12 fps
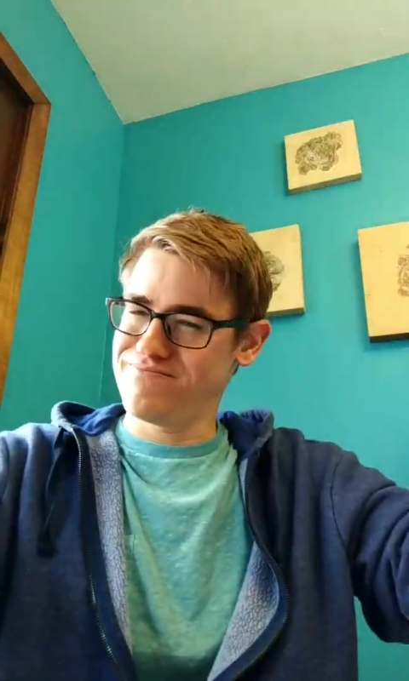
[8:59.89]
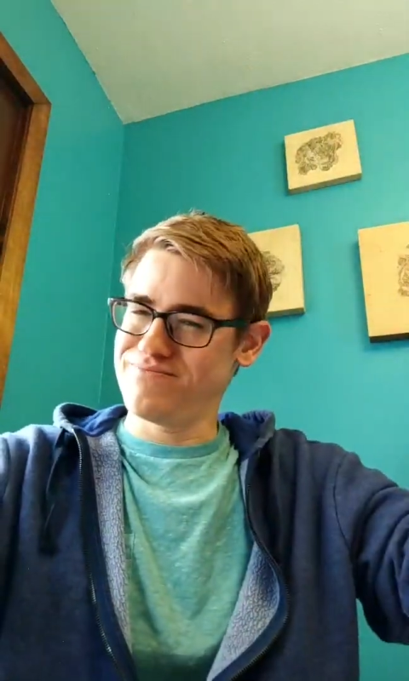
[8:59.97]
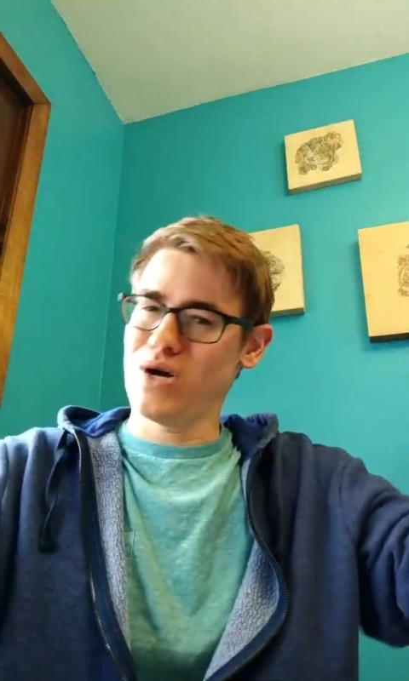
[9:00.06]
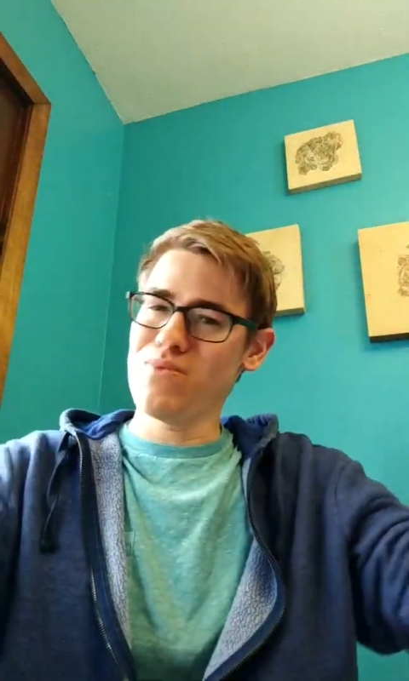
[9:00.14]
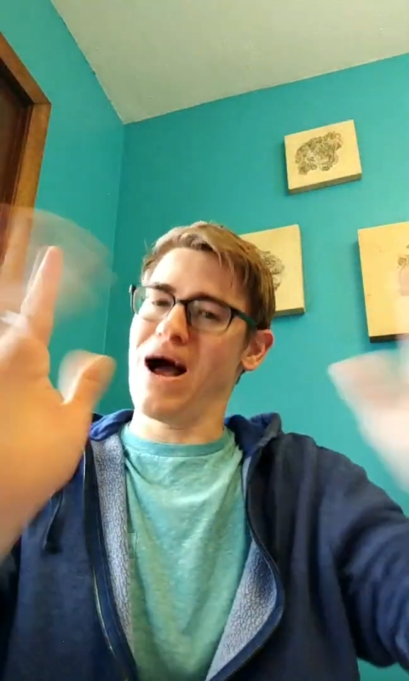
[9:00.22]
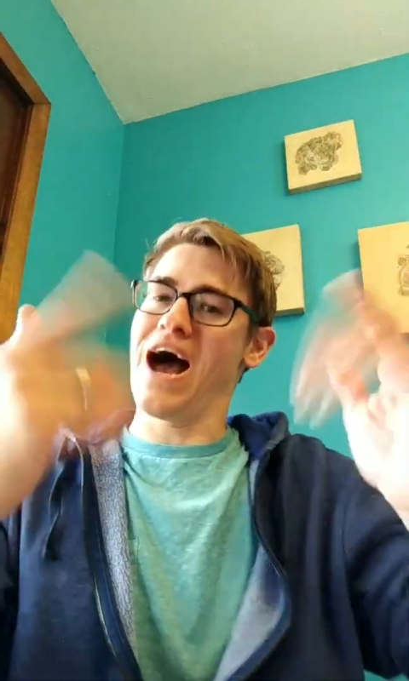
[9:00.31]

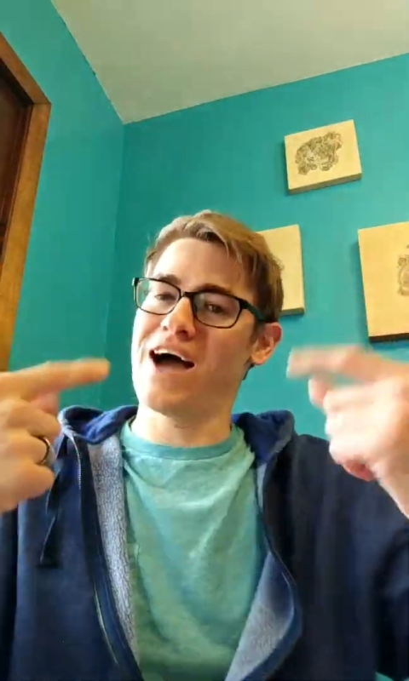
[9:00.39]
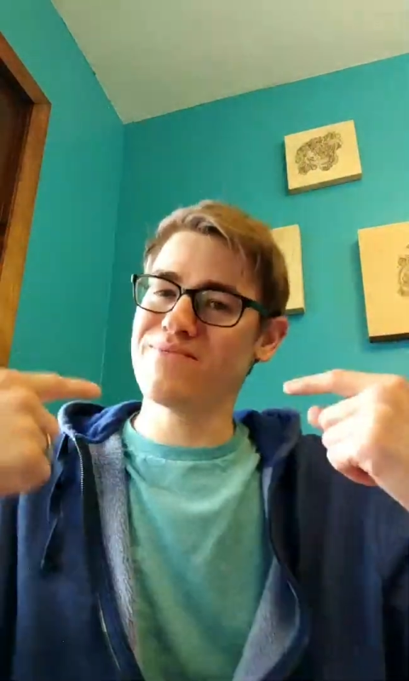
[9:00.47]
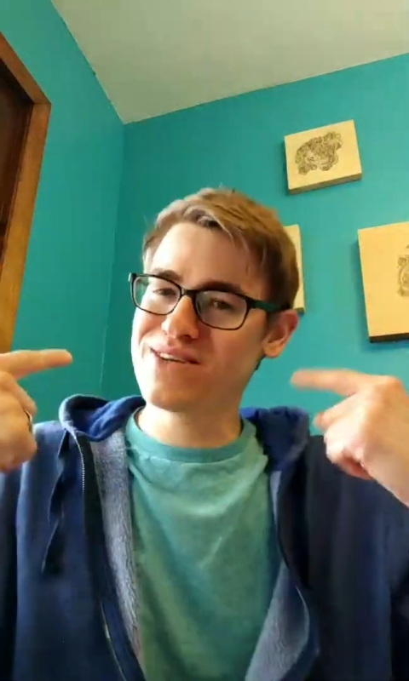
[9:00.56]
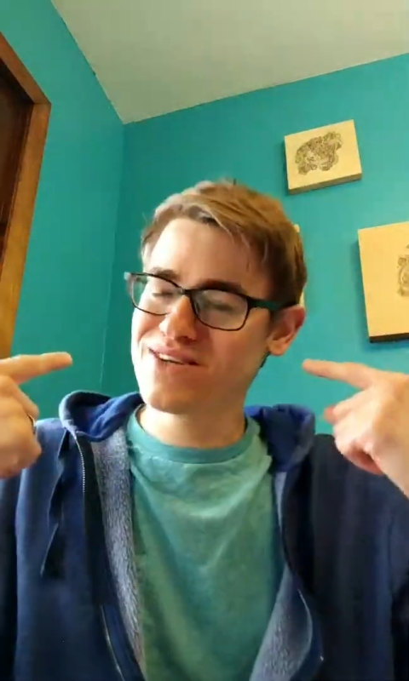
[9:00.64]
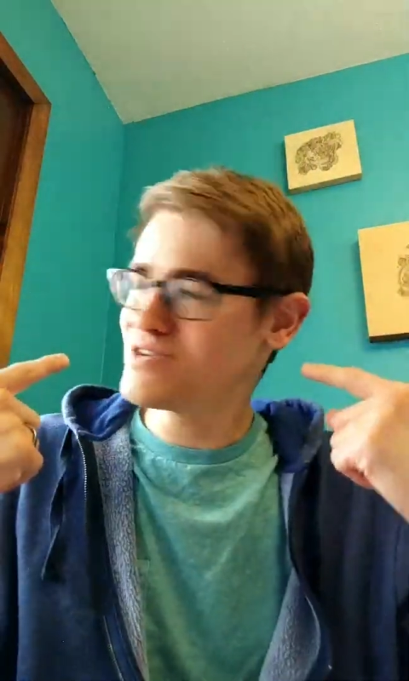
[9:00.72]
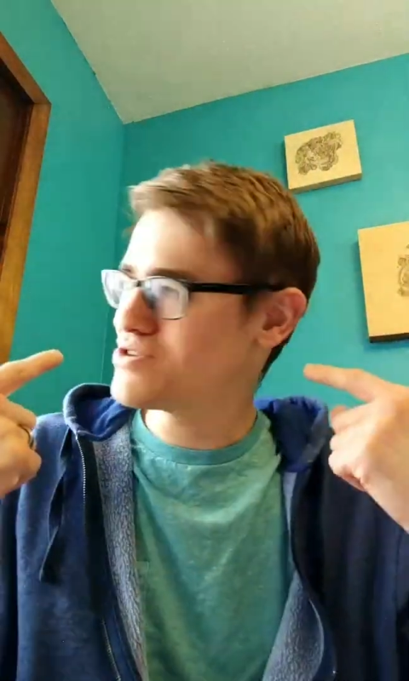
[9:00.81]
nope, I'm
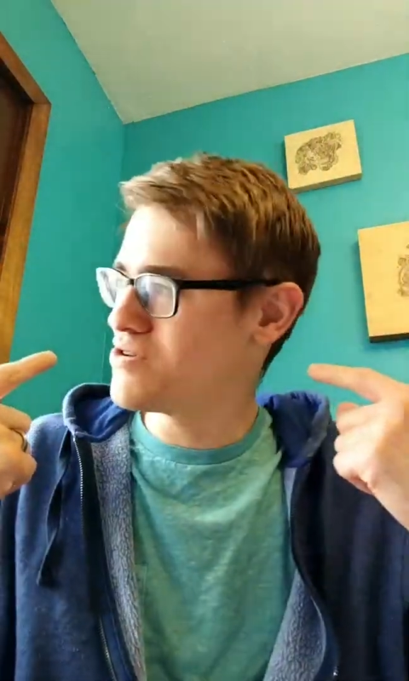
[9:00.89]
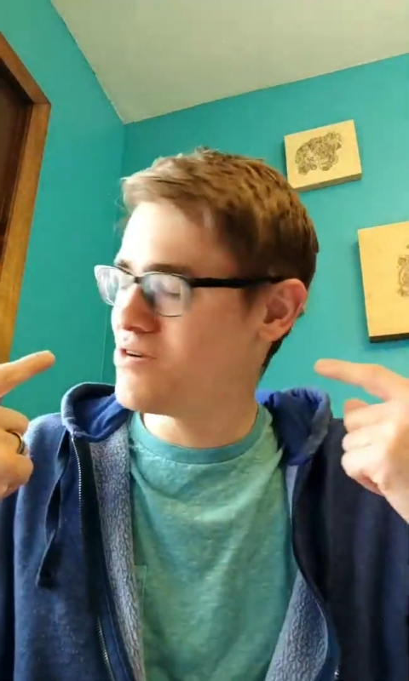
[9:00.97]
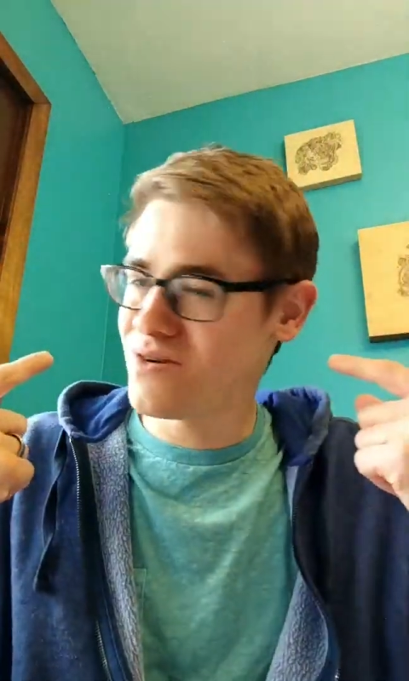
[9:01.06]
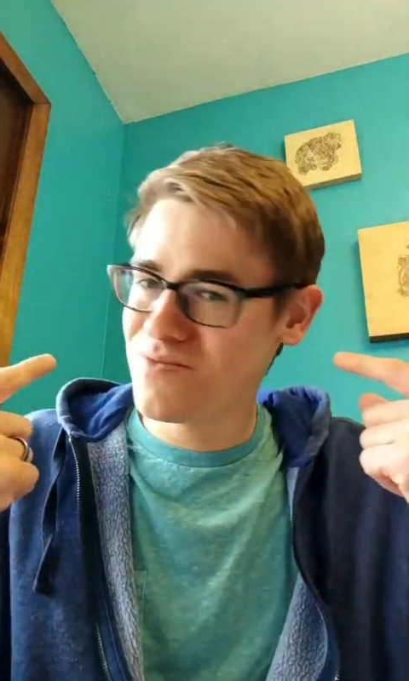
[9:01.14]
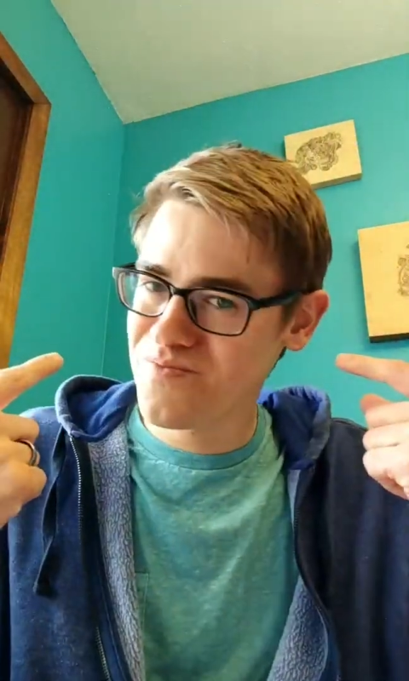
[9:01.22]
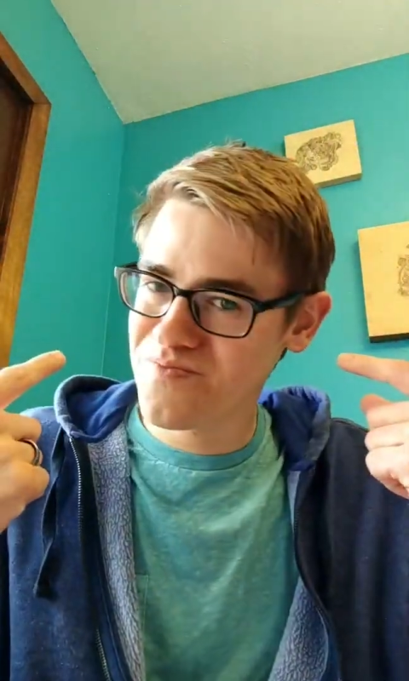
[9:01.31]
in
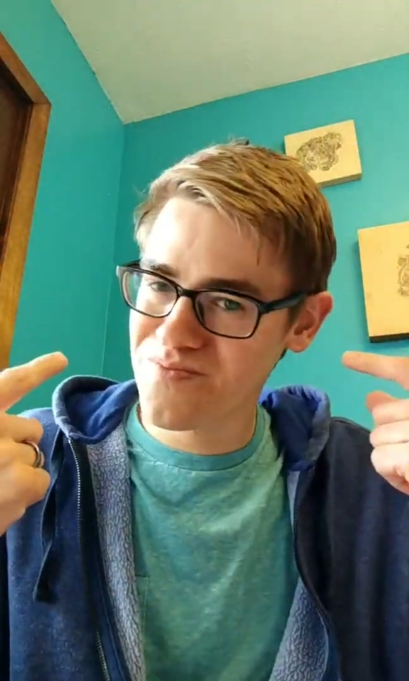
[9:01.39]
control.